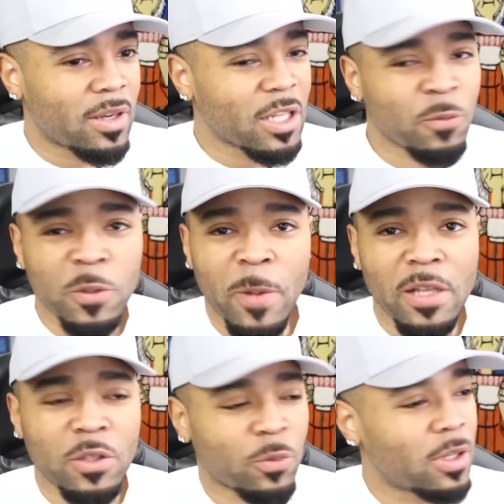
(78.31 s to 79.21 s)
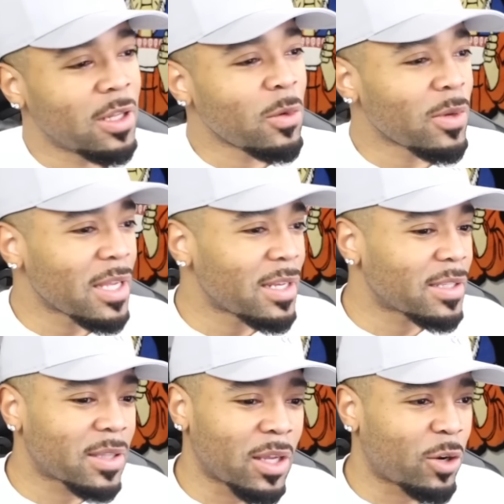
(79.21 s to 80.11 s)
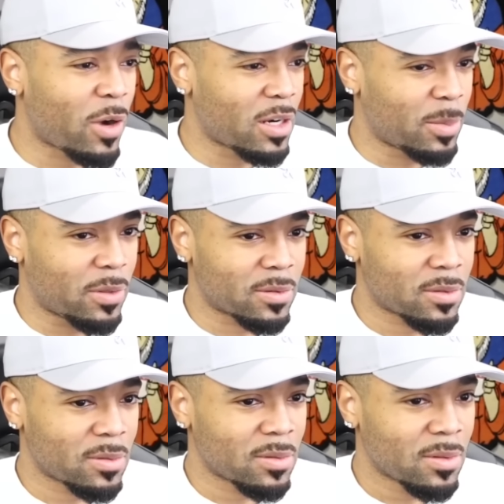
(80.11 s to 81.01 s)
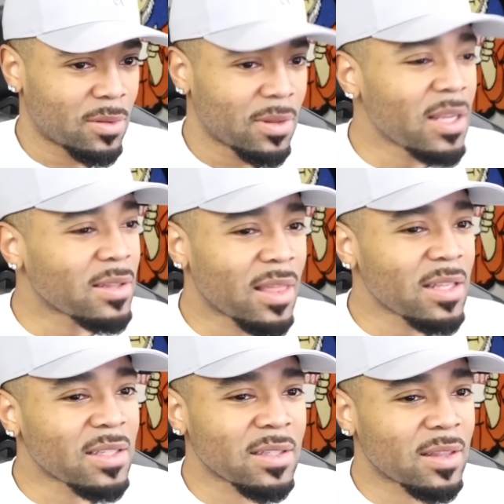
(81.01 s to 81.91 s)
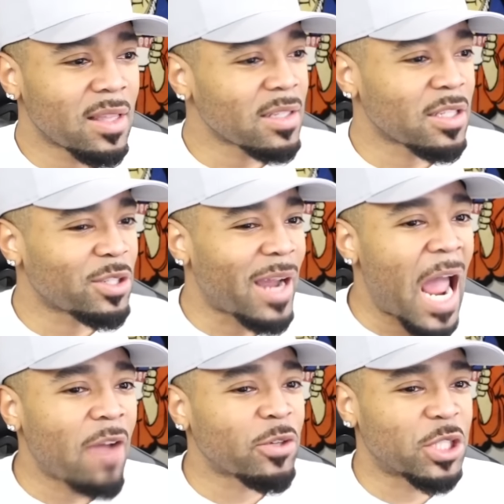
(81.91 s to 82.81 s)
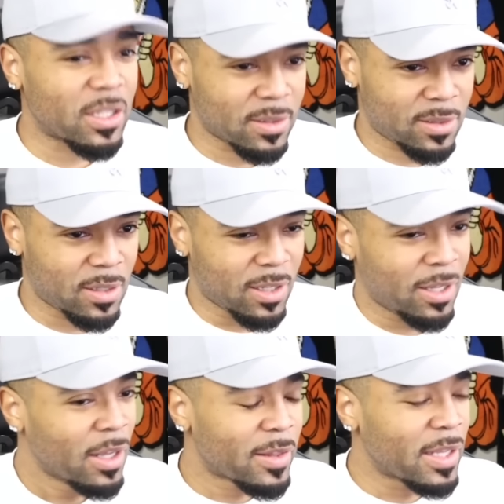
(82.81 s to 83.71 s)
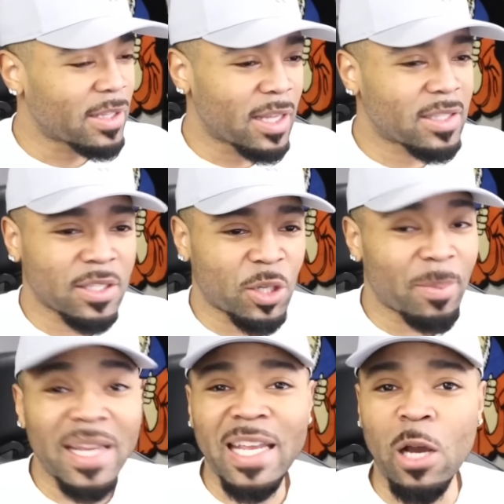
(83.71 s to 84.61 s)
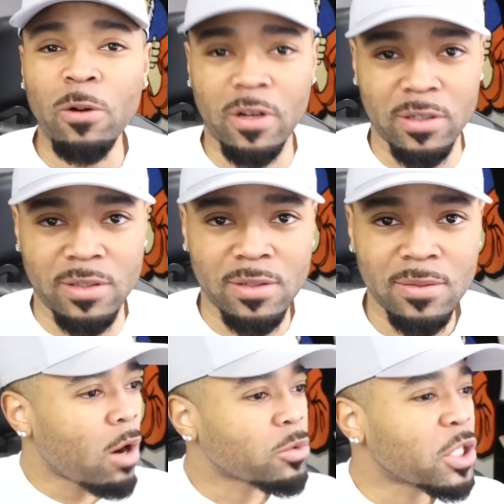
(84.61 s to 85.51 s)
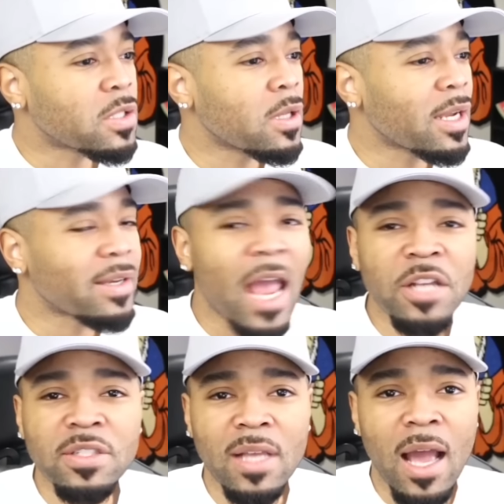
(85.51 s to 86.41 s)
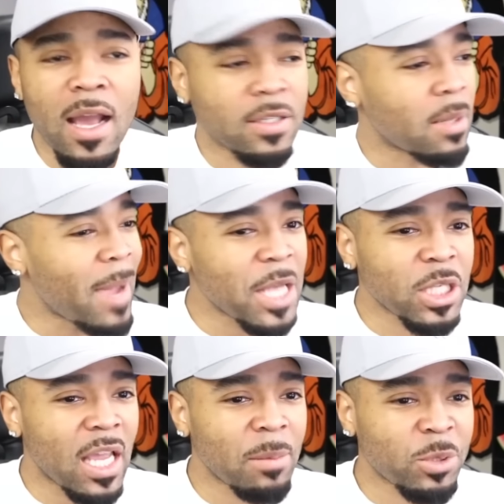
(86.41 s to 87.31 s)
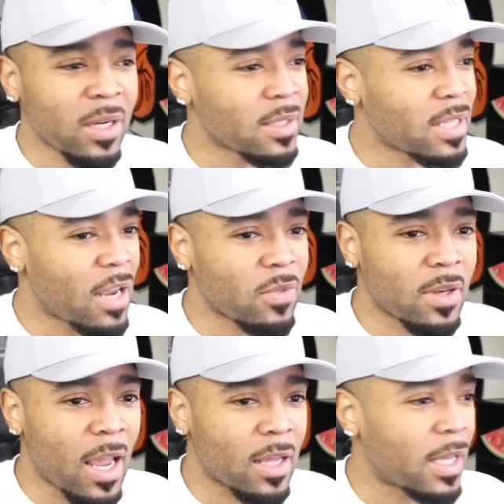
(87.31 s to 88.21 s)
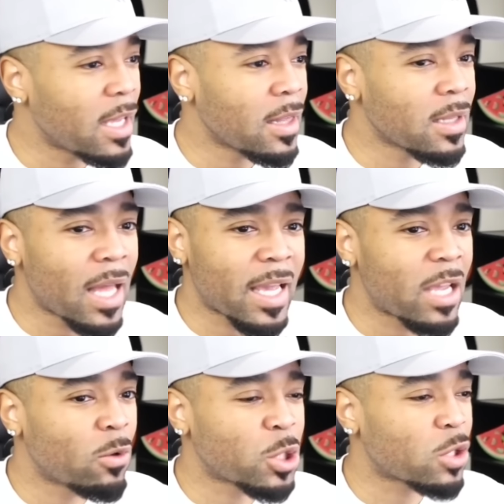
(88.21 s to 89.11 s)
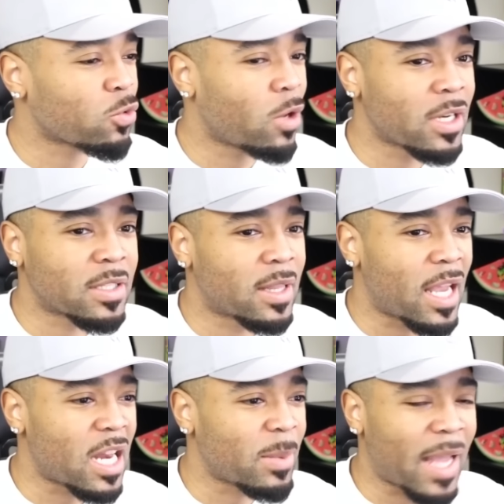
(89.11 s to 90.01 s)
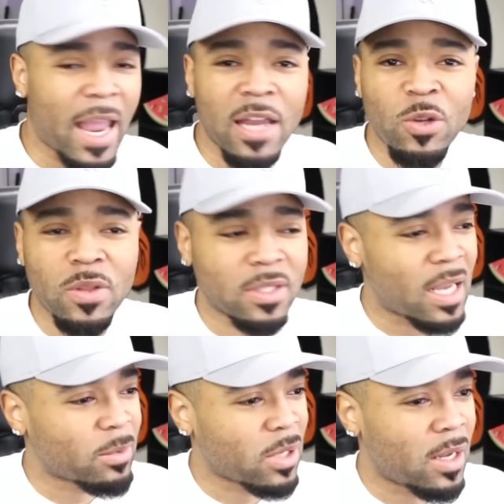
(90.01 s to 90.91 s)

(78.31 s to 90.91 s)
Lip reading: the disrespect is real. Look what they did to the Incredibles. This is your averages. This is your mediocres. Bro, just look at Dash's eyes. Imagine him trying to save the day. He looked like he'll just run into the enemy and you at the same